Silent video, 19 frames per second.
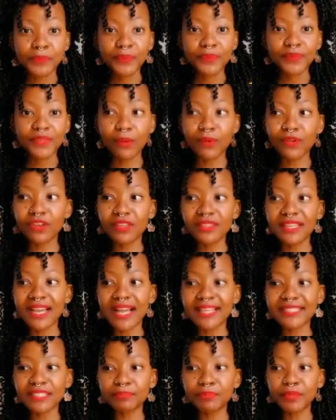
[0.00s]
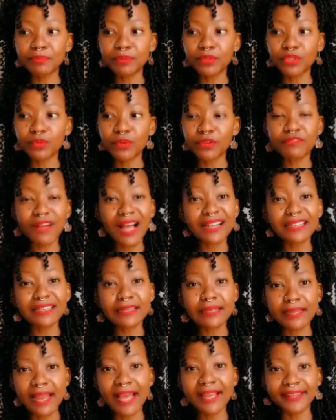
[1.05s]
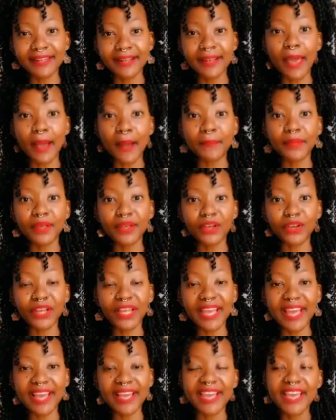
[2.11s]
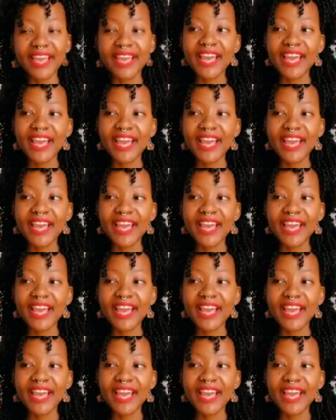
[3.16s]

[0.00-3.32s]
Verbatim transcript: they were not the kinds of people you would find in a nightclub, okay?